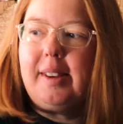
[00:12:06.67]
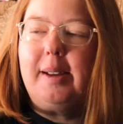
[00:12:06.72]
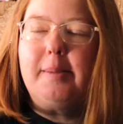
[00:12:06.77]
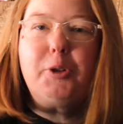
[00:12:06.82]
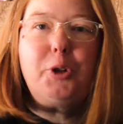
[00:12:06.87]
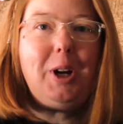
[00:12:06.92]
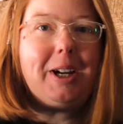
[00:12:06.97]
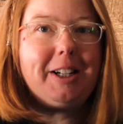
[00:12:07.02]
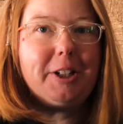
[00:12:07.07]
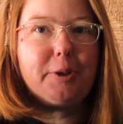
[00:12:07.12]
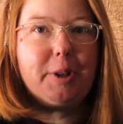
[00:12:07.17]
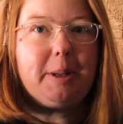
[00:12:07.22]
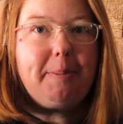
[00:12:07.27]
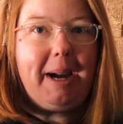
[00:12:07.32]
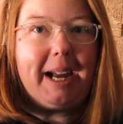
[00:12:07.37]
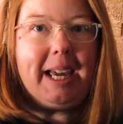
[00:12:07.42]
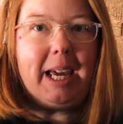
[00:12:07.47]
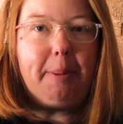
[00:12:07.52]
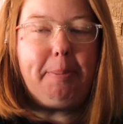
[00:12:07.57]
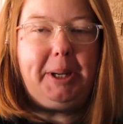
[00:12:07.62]
I'm trying to drink
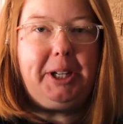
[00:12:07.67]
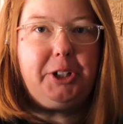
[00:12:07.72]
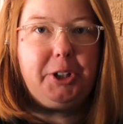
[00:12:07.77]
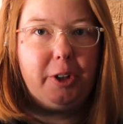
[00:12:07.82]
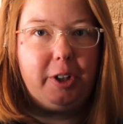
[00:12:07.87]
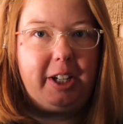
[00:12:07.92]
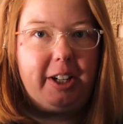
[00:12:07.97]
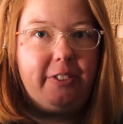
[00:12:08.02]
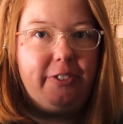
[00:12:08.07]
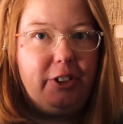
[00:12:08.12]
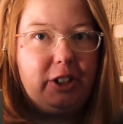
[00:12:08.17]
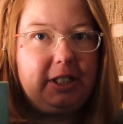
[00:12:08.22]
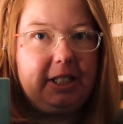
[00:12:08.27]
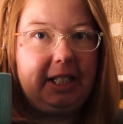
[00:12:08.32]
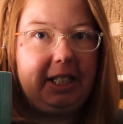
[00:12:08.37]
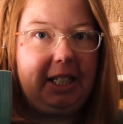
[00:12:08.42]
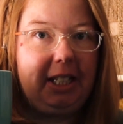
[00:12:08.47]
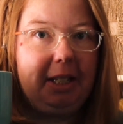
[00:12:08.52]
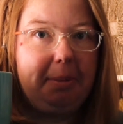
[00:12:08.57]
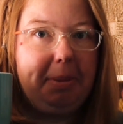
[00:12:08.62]
my hippie dirty foot
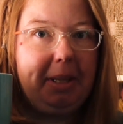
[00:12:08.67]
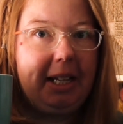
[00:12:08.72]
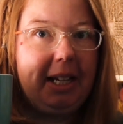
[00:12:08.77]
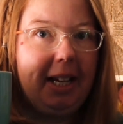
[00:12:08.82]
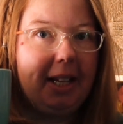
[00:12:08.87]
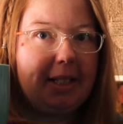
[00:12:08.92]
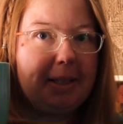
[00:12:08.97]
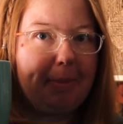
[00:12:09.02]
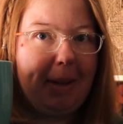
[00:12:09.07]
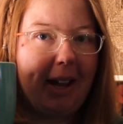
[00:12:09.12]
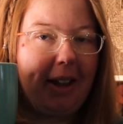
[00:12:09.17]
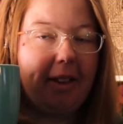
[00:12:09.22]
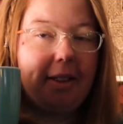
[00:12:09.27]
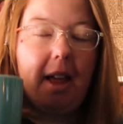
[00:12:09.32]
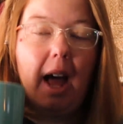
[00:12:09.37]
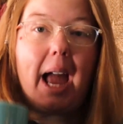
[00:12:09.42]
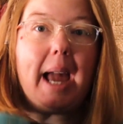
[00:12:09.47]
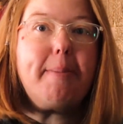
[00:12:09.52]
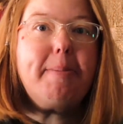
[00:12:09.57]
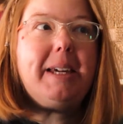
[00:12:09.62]
tea because
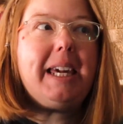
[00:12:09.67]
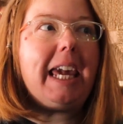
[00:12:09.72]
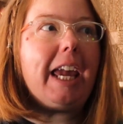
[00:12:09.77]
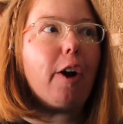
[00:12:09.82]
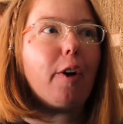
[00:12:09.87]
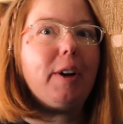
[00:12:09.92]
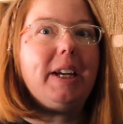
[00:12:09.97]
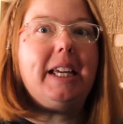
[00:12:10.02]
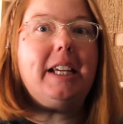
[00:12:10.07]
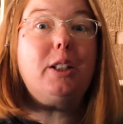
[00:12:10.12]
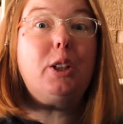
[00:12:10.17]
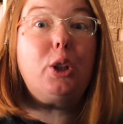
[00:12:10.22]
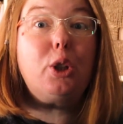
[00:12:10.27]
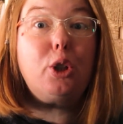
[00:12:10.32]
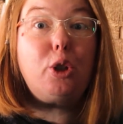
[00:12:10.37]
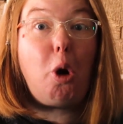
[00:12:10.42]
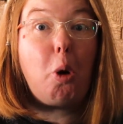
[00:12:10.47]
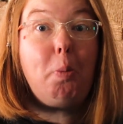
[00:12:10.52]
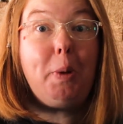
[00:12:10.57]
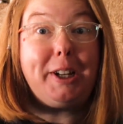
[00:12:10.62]
I'm carrying
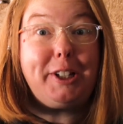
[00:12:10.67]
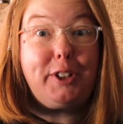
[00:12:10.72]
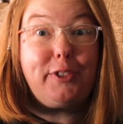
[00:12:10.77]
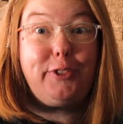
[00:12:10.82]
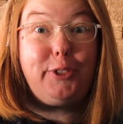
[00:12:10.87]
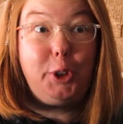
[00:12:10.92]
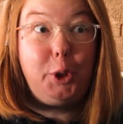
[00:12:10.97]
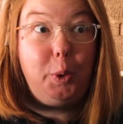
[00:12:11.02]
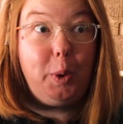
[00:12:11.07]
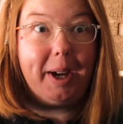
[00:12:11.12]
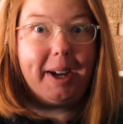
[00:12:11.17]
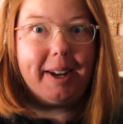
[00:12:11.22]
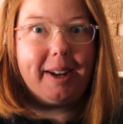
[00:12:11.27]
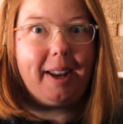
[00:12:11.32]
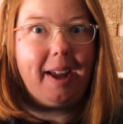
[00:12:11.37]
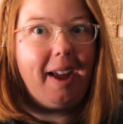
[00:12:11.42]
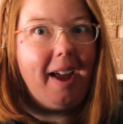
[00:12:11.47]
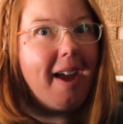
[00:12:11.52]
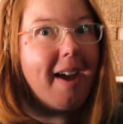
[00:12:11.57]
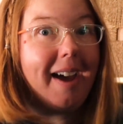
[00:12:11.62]
so much
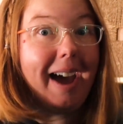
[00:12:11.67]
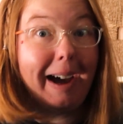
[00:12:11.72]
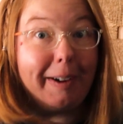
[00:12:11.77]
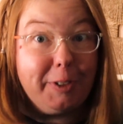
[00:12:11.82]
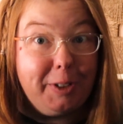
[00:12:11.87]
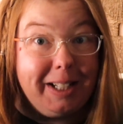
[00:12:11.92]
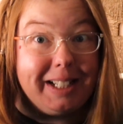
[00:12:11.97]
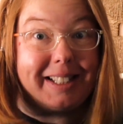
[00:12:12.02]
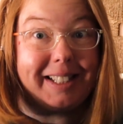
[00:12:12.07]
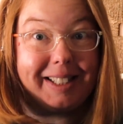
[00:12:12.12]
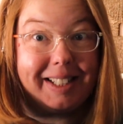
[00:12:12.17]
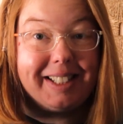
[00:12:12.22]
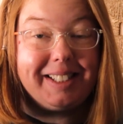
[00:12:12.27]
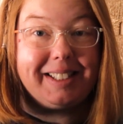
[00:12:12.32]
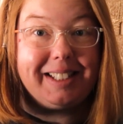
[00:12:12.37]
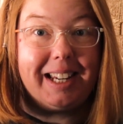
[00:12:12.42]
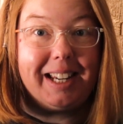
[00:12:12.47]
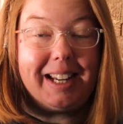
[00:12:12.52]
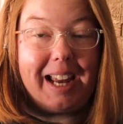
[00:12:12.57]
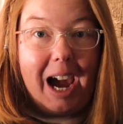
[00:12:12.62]
fluid. After that
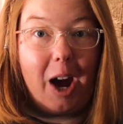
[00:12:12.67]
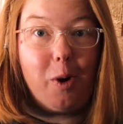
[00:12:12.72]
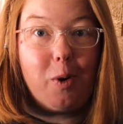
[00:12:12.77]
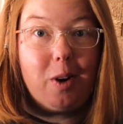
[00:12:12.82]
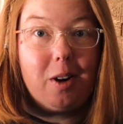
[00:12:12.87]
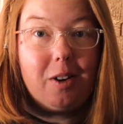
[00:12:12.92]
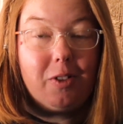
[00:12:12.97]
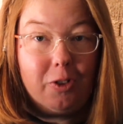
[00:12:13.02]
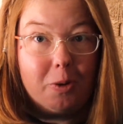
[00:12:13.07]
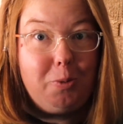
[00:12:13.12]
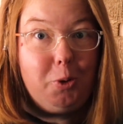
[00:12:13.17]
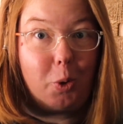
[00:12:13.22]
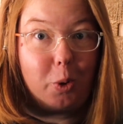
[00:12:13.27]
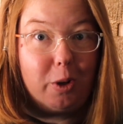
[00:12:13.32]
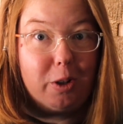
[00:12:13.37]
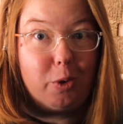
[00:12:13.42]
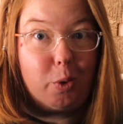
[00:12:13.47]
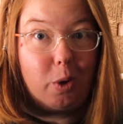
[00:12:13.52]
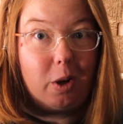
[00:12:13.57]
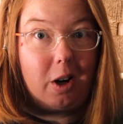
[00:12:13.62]
16-hour from
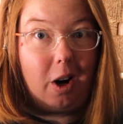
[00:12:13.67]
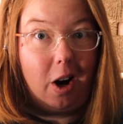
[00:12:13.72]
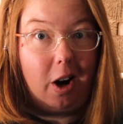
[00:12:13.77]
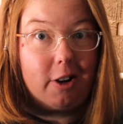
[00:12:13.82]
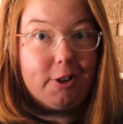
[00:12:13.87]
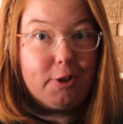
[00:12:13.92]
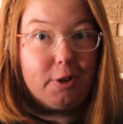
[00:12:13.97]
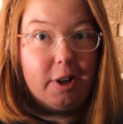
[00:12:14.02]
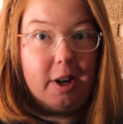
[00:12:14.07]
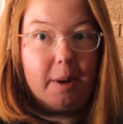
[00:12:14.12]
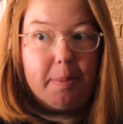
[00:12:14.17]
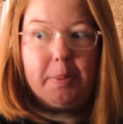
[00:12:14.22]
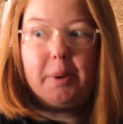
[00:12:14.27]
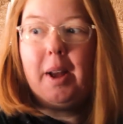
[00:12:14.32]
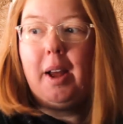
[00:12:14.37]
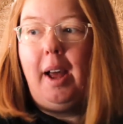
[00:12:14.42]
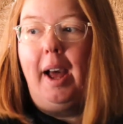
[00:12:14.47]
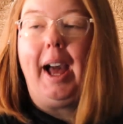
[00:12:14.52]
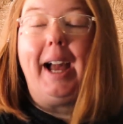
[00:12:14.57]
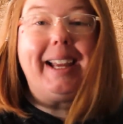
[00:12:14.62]
door-to-door car trip,
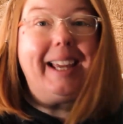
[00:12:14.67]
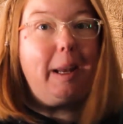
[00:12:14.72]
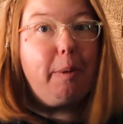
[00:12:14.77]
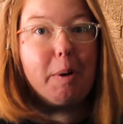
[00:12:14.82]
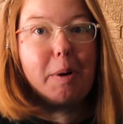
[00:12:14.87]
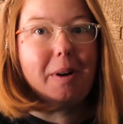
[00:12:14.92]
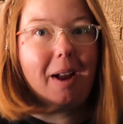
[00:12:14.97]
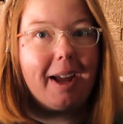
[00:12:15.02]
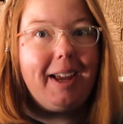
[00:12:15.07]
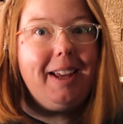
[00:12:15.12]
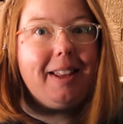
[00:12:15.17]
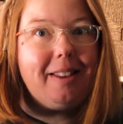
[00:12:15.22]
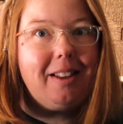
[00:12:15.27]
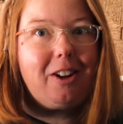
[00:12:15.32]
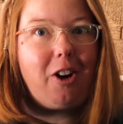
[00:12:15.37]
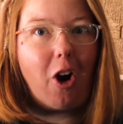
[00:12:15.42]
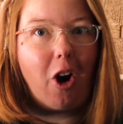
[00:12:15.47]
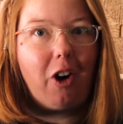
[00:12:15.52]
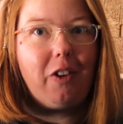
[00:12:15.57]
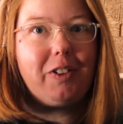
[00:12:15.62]
again, we were not in the
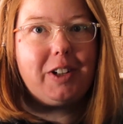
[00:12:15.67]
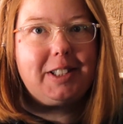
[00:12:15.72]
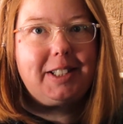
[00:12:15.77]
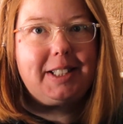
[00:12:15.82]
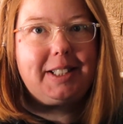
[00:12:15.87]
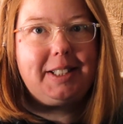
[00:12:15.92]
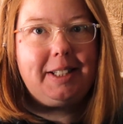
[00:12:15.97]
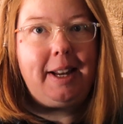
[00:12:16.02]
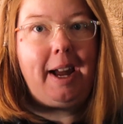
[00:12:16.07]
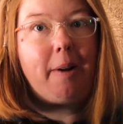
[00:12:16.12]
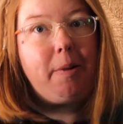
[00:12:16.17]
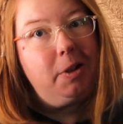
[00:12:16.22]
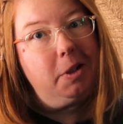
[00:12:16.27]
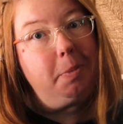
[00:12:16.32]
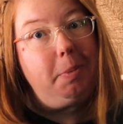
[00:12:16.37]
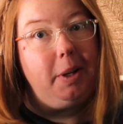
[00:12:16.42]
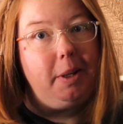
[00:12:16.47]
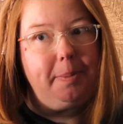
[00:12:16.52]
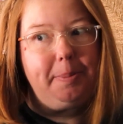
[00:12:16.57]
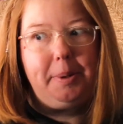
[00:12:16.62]
car for 16 hours,
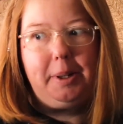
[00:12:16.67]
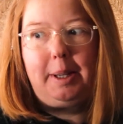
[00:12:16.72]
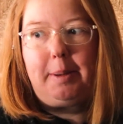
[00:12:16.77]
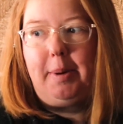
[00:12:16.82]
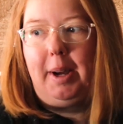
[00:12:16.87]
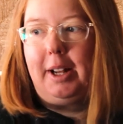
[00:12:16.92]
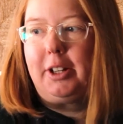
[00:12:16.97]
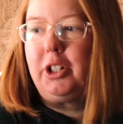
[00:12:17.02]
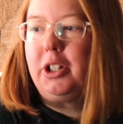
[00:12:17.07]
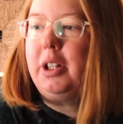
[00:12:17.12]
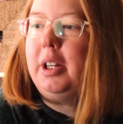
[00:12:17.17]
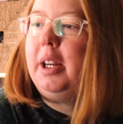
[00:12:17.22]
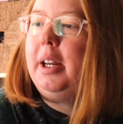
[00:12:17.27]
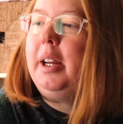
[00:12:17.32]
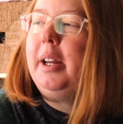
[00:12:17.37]
but pretty much,